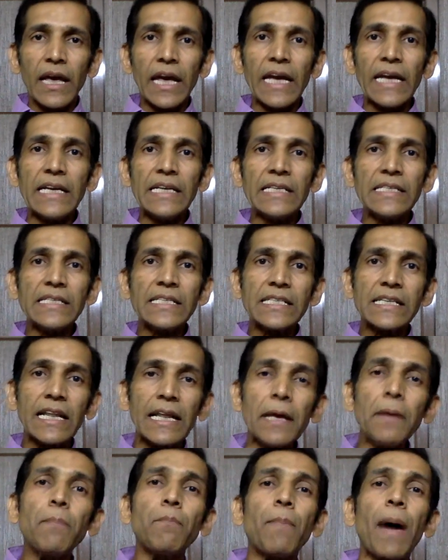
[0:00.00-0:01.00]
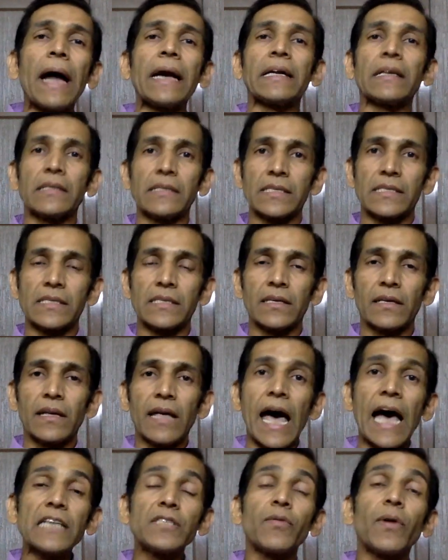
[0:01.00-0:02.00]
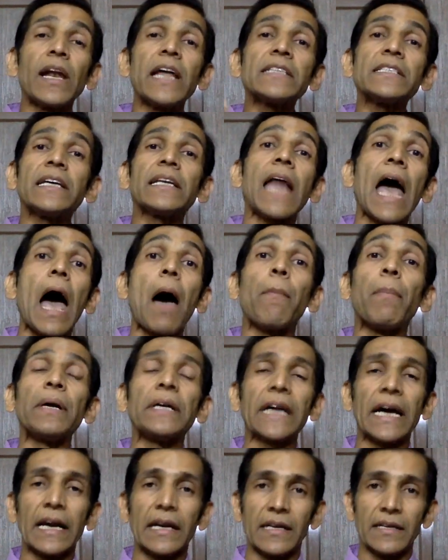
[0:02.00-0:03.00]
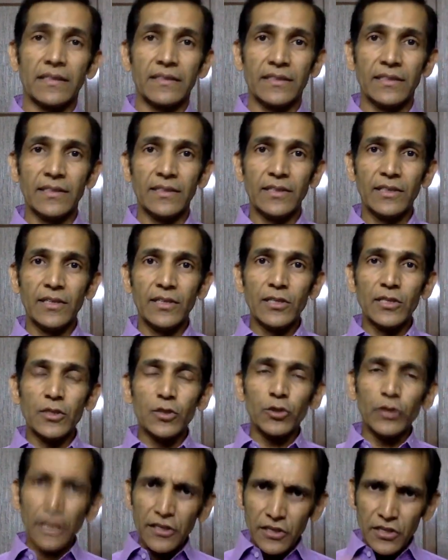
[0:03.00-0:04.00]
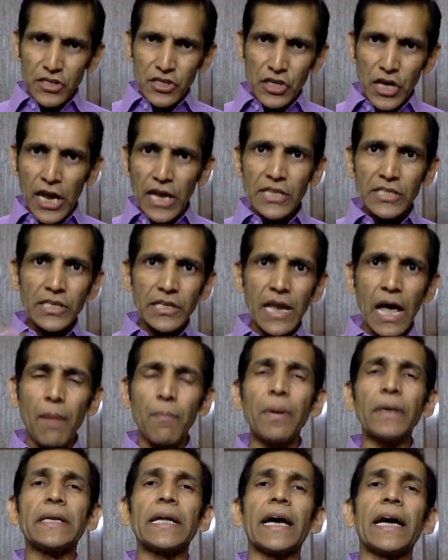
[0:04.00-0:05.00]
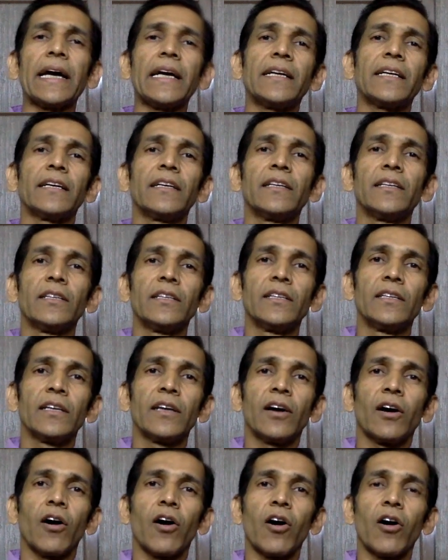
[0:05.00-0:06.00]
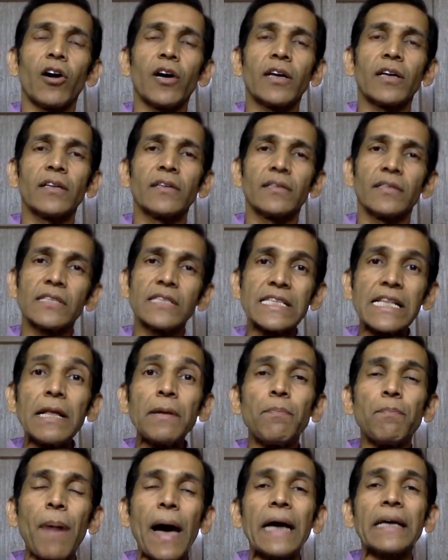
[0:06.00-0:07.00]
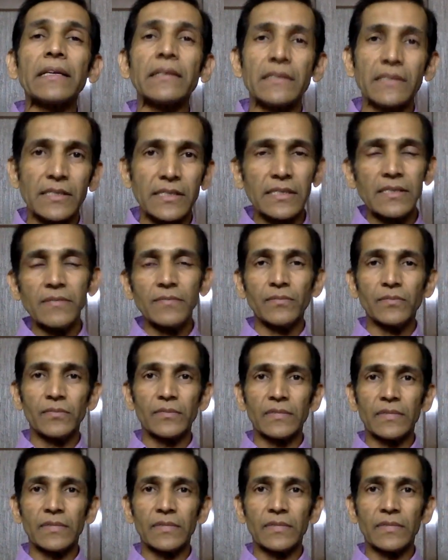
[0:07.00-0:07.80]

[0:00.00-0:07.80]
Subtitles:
in sleep patterns as well as in appetite. So, there is a change in appetite or sleep patterns.